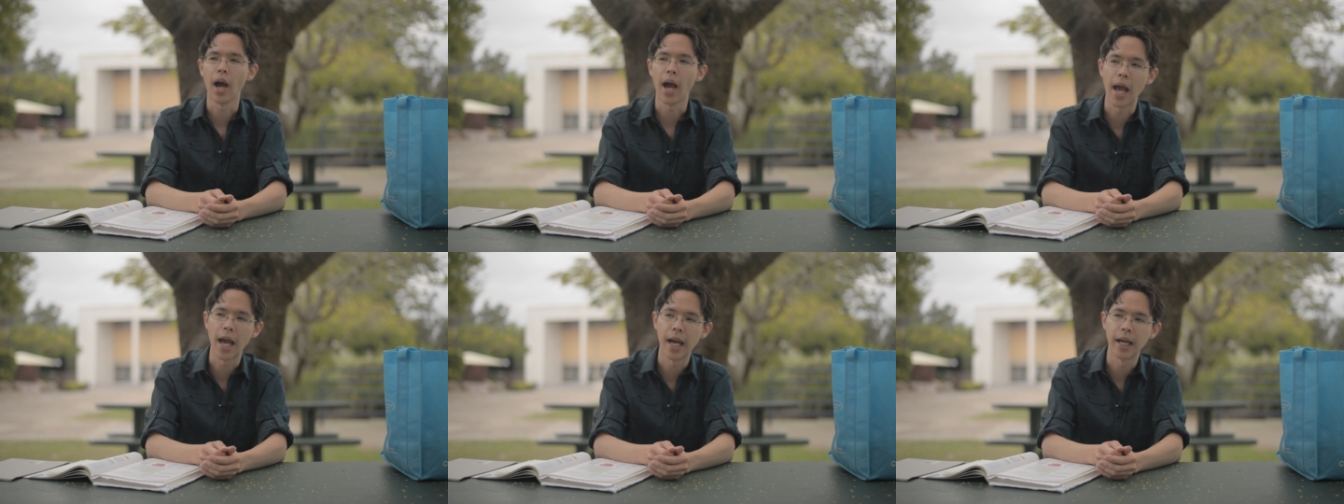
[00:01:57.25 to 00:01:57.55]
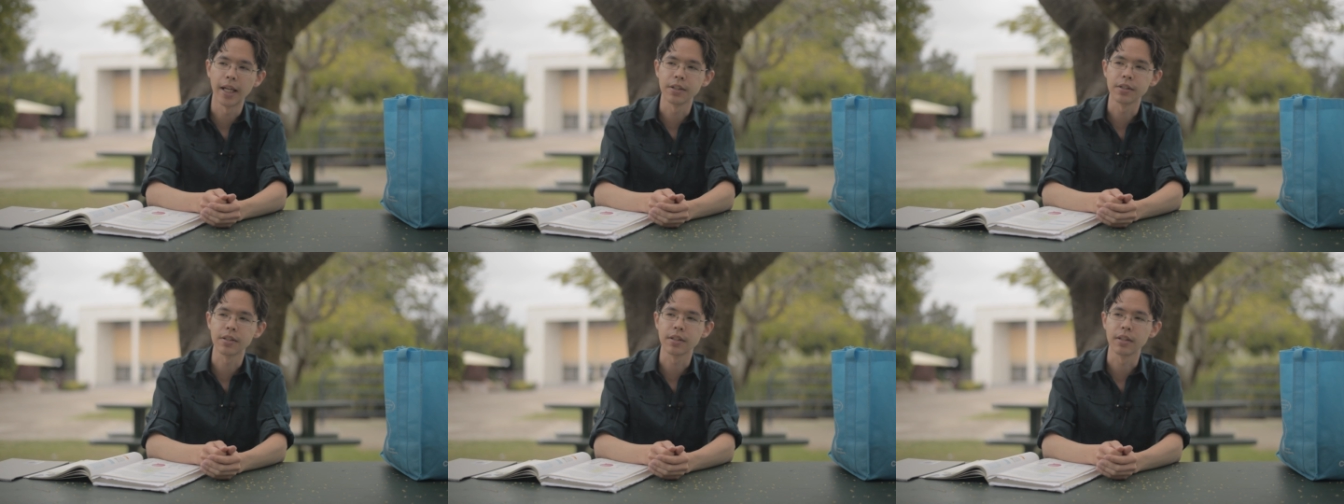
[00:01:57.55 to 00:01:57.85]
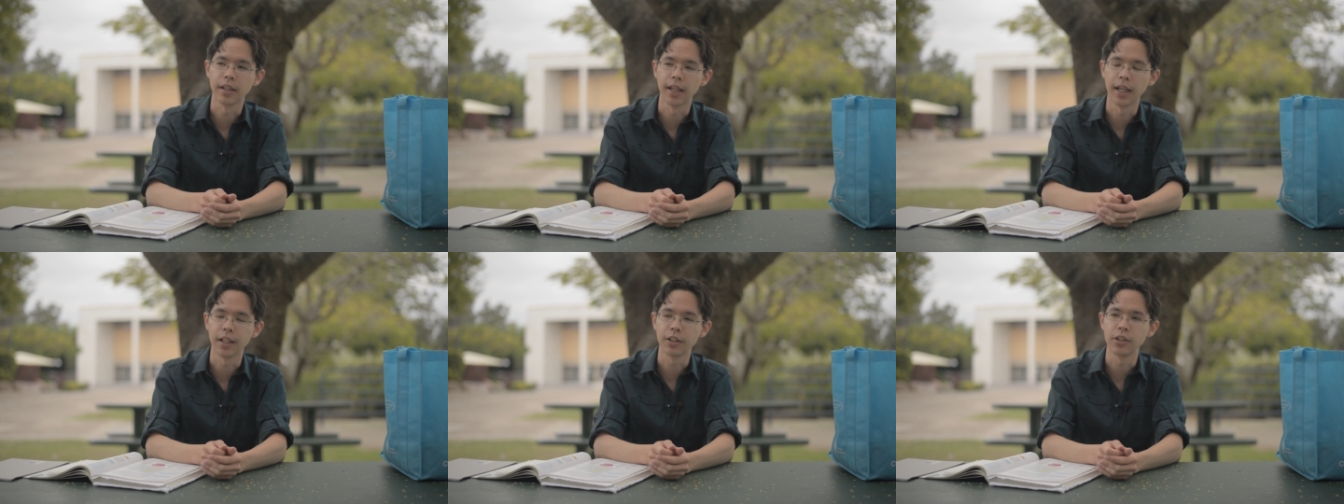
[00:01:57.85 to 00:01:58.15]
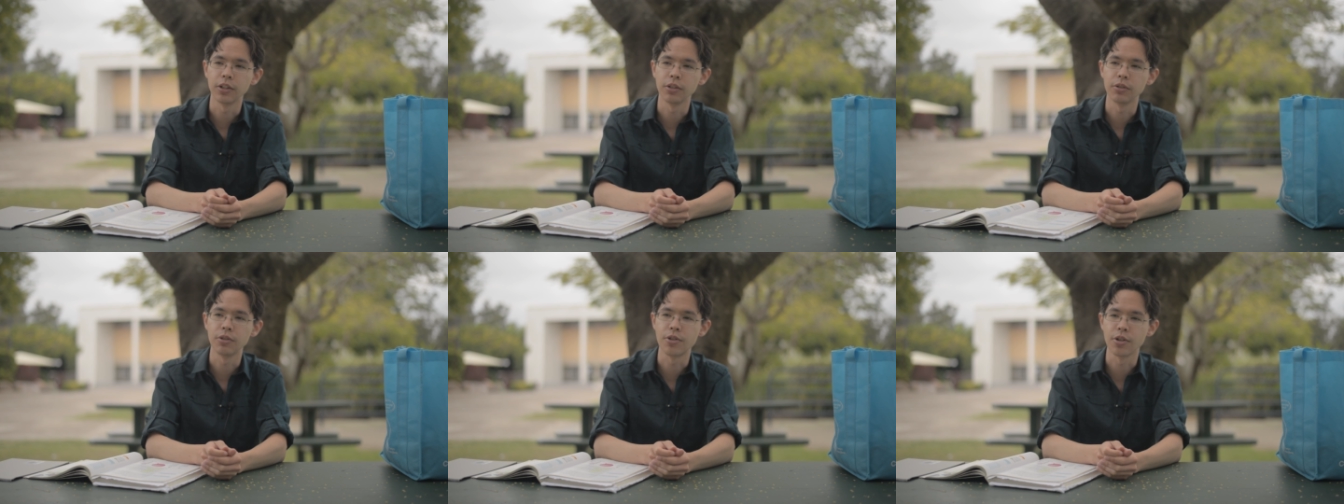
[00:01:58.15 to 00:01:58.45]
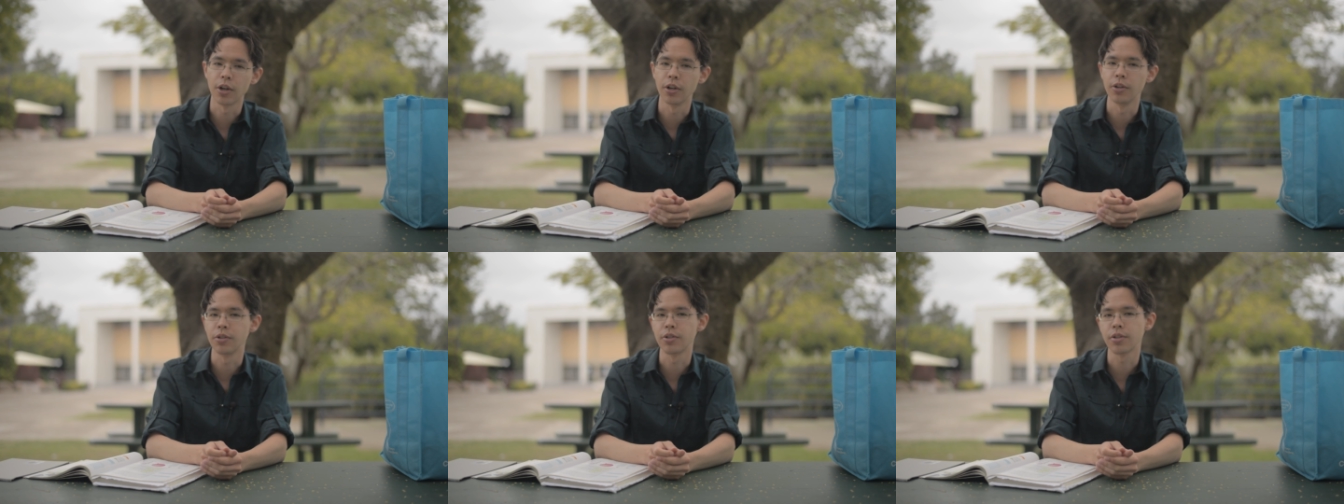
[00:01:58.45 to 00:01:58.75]
and that you
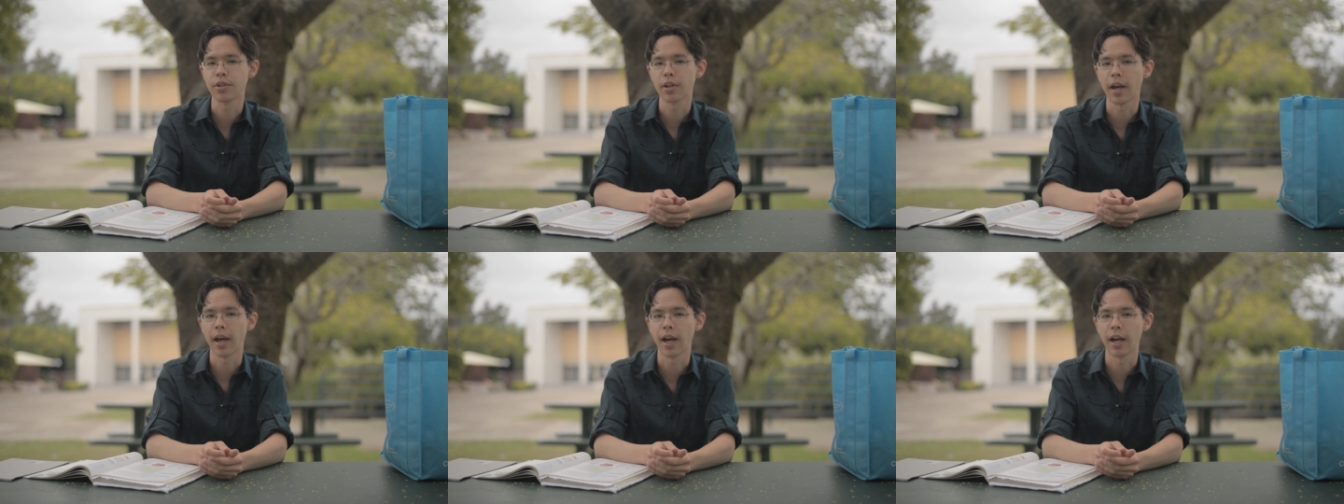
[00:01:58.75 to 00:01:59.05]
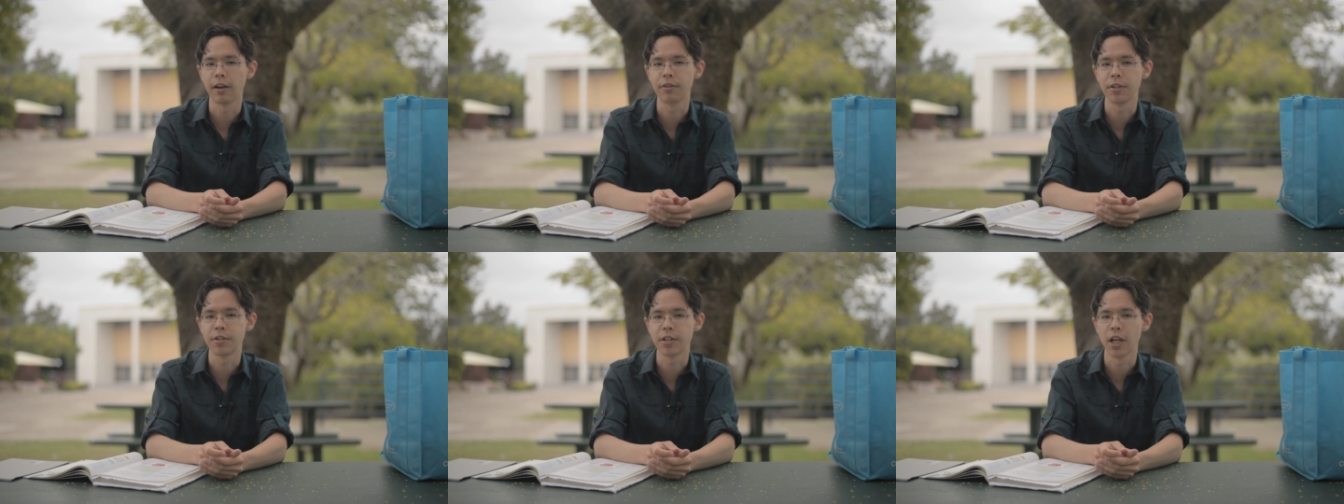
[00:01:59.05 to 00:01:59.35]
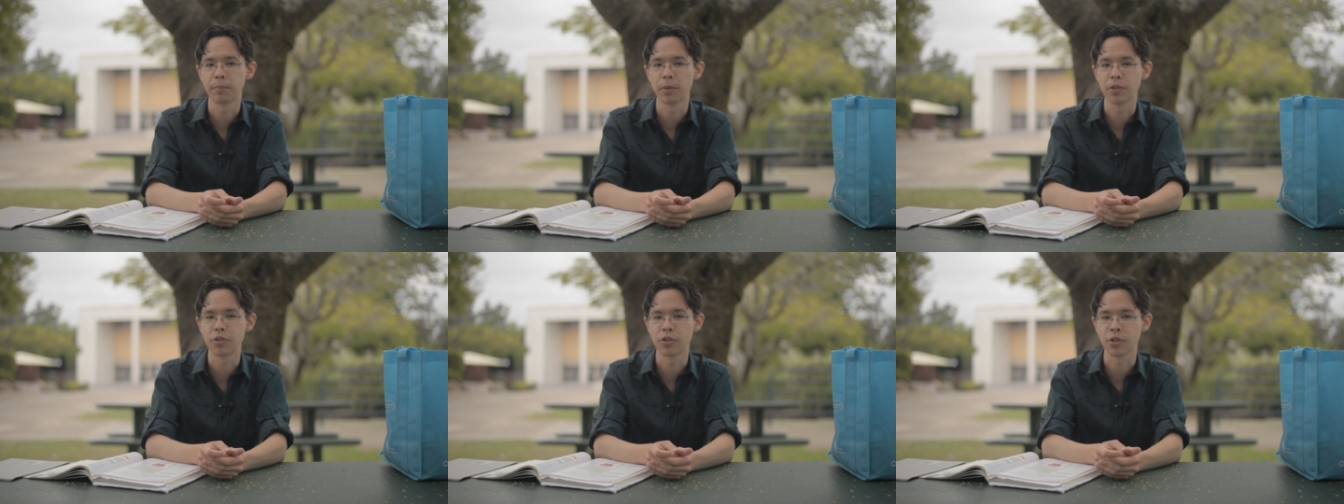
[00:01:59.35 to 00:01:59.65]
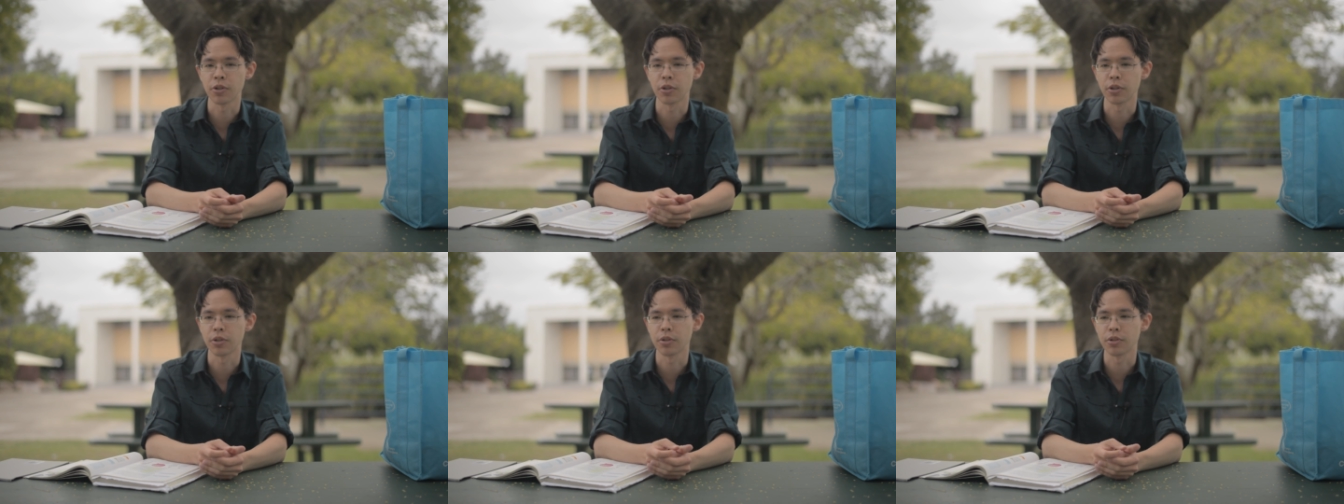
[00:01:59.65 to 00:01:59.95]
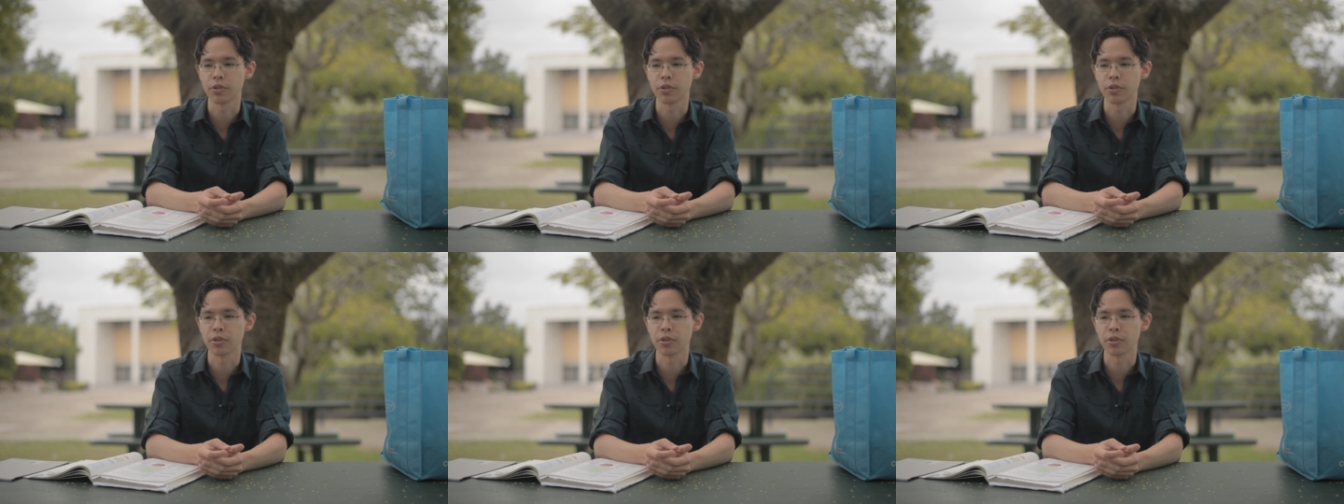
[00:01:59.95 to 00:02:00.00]
don't have the temperature